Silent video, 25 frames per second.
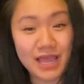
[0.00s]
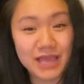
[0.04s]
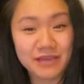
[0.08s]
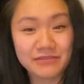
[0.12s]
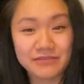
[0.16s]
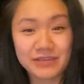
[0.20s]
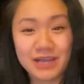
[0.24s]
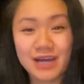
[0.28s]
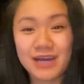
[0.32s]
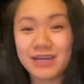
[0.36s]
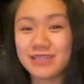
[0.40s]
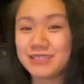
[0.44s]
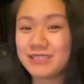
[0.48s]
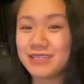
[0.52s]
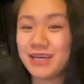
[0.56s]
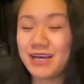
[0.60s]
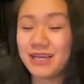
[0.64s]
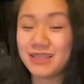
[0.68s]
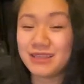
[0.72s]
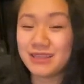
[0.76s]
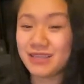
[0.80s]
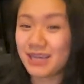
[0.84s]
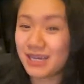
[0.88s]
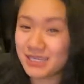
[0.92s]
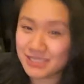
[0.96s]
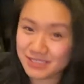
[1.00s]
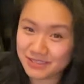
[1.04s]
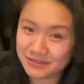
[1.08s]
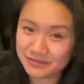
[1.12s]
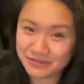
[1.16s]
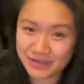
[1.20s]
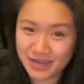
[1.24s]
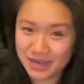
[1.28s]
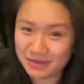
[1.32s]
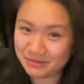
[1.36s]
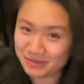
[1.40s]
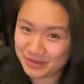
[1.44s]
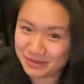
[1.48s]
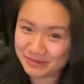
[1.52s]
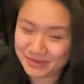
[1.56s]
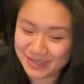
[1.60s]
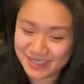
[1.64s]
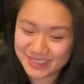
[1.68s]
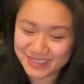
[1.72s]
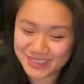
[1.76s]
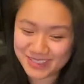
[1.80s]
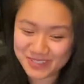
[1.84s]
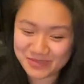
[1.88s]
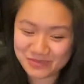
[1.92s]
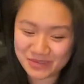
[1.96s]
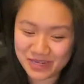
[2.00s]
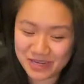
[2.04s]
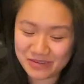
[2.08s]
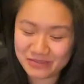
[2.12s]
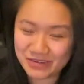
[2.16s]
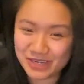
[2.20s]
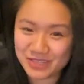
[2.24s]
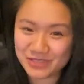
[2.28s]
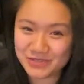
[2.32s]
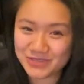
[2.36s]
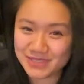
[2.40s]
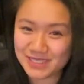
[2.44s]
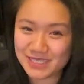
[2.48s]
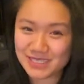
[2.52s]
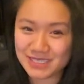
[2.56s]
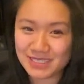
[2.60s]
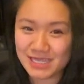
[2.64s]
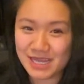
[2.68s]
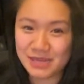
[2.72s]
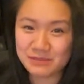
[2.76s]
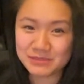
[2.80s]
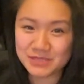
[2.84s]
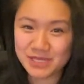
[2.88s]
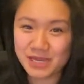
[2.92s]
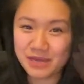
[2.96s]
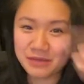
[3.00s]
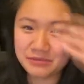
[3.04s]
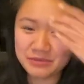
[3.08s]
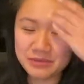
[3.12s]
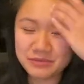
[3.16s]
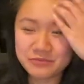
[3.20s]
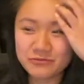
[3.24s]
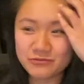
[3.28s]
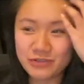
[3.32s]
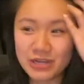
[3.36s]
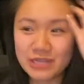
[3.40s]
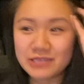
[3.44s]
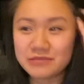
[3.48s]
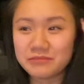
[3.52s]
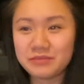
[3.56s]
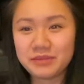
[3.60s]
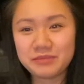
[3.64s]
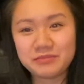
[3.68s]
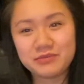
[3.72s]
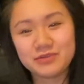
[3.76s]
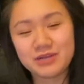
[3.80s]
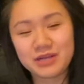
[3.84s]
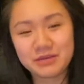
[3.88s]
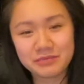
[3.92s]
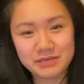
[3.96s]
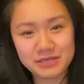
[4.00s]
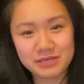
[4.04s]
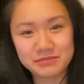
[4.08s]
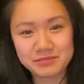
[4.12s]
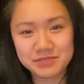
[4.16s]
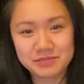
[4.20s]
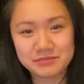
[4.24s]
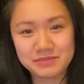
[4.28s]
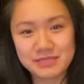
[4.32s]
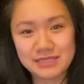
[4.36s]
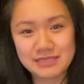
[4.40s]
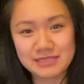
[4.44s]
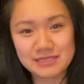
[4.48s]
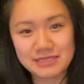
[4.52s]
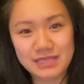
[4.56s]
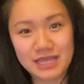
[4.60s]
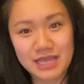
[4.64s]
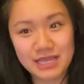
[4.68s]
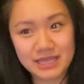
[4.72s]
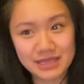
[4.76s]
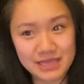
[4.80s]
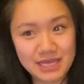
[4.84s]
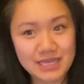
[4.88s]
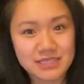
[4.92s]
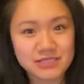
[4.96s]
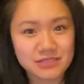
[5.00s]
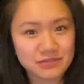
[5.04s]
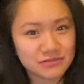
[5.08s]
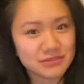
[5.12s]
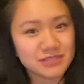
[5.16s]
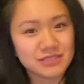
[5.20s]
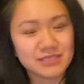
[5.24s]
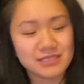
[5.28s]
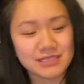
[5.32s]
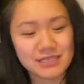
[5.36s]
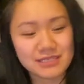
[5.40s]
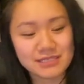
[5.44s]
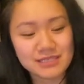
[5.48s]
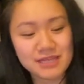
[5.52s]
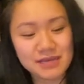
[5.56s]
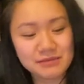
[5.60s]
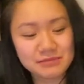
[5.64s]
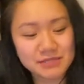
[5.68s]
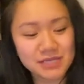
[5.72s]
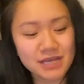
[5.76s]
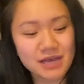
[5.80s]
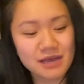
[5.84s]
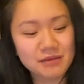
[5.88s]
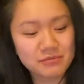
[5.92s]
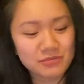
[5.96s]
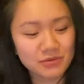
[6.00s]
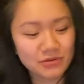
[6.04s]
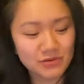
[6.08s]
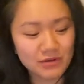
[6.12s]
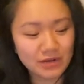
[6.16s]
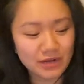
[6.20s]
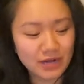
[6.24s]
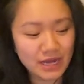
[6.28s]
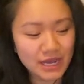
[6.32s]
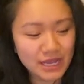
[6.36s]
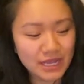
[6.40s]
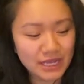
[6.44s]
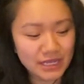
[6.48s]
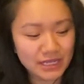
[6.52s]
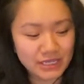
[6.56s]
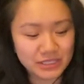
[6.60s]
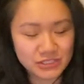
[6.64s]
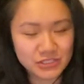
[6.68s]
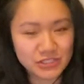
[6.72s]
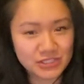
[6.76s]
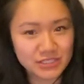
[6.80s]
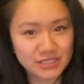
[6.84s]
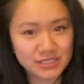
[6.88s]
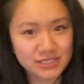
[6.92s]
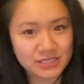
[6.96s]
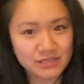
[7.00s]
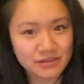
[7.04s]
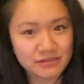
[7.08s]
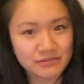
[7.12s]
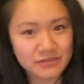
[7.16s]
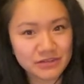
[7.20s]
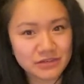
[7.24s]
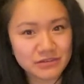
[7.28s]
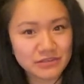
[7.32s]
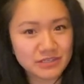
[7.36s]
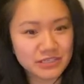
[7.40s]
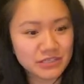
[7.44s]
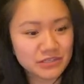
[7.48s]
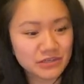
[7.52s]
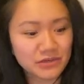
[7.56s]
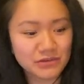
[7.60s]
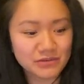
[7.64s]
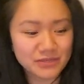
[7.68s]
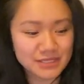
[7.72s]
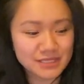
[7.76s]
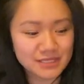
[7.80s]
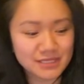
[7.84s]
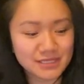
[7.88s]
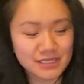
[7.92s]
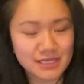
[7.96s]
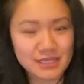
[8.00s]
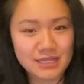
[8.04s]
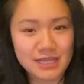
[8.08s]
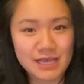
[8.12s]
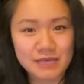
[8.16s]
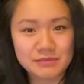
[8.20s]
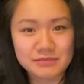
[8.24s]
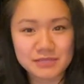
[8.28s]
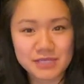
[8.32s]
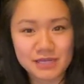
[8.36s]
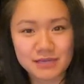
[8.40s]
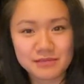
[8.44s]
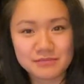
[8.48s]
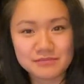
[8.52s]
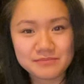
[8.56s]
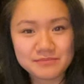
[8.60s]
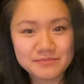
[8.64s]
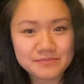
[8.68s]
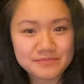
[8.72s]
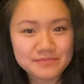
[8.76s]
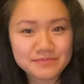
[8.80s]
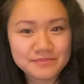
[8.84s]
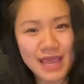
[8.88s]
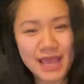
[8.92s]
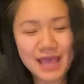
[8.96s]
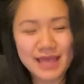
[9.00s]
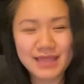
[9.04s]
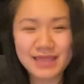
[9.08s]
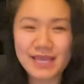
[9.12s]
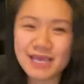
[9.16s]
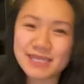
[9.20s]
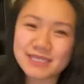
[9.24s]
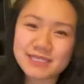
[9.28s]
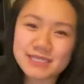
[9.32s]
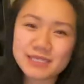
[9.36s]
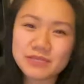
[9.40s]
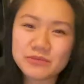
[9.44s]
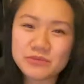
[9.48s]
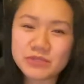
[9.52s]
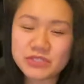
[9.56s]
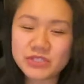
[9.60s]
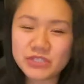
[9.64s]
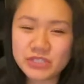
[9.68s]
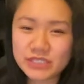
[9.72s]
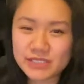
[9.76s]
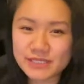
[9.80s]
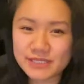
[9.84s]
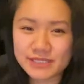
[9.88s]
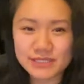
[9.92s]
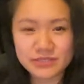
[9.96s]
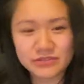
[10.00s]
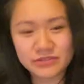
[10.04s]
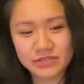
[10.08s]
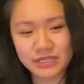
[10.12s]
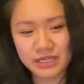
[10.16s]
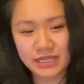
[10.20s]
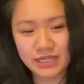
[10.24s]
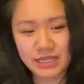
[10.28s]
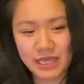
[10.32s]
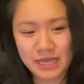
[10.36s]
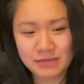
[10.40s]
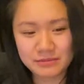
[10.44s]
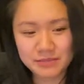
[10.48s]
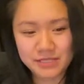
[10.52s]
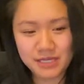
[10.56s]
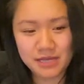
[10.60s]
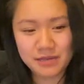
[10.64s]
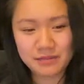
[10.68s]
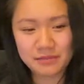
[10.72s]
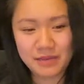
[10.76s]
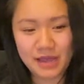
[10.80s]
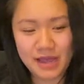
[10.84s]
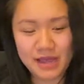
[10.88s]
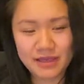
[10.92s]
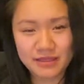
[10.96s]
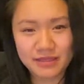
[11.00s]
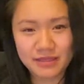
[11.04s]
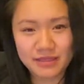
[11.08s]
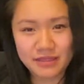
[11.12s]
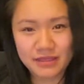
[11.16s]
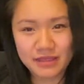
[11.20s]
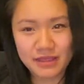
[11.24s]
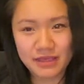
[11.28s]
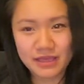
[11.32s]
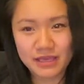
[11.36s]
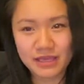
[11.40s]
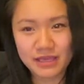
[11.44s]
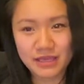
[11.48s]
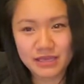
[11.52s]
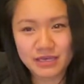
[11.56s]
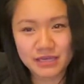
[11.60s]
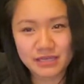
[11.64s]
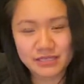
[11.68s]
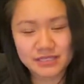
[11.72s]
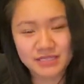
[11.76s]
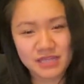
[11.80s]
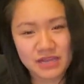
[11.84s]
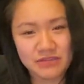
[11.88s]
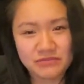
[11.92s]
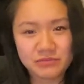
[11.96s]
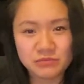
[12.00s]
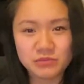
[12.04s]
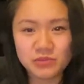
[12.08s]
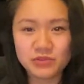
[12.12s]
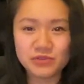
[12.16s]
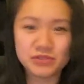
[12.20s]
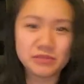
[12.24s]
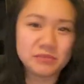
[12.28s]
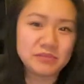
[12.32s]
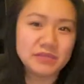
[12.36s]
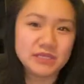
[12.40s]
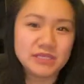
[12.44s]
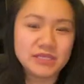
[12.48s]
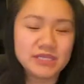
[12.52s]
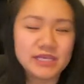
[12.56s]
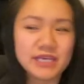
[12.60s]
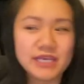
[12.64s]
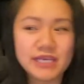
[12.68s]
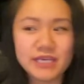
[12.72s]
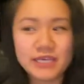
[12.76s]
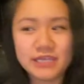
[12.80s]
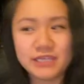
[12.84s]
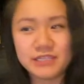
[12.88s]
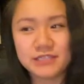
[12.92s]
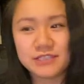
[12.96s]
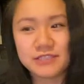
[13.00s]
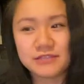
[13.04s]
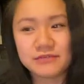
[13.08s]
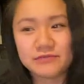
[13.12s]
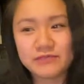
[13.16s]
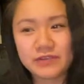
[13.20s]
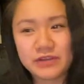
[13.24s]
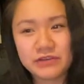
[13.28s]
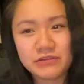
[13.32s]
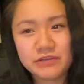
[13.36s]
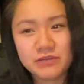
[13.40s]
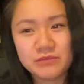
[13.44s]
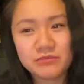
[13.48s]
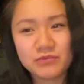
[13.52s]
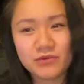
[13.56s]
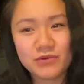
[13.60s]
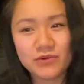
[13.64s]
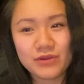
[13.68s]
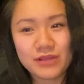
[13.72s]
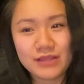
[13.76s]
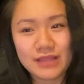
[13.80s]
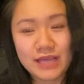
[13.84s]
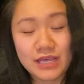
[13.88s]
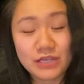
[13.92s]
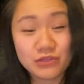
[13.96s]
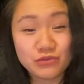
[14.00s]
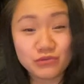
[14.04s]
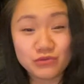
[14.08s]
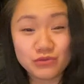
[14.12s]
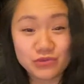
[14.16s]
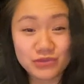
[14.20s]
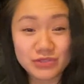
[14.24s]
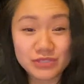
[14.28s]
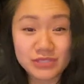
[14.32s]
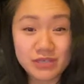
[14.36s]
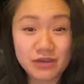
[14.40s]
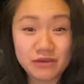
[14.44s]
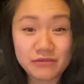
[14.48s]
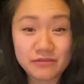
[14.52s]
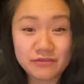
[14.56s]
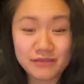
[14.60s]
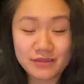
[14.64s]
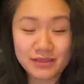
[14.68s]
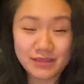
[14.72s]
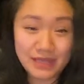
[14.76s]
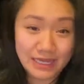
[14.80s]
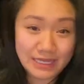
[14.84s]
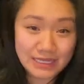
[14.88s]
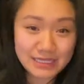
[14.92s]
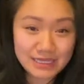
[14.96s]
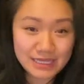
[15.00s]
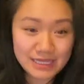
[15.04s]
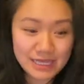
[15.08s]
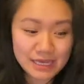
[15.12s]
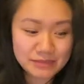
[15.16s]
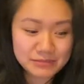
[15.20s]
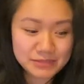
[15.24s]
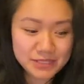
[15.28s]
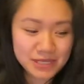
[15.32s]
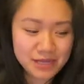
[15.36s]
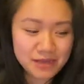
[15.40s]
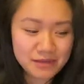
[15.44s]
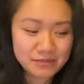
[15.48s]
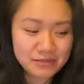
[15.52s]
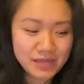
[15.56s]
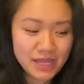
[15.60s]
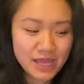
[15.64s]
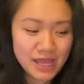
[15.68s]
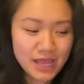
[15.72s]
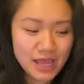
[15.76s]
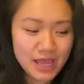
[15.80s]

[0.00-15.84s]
I have gotten a lot of compliments whenever I use this laptop. random people coming up to me and saying that's a really nice laptop or it's just a very, you know, sleek laptop. And lastly, when you're considering a laptop, I think aside from usability, it's very important that you yourself like the laptop.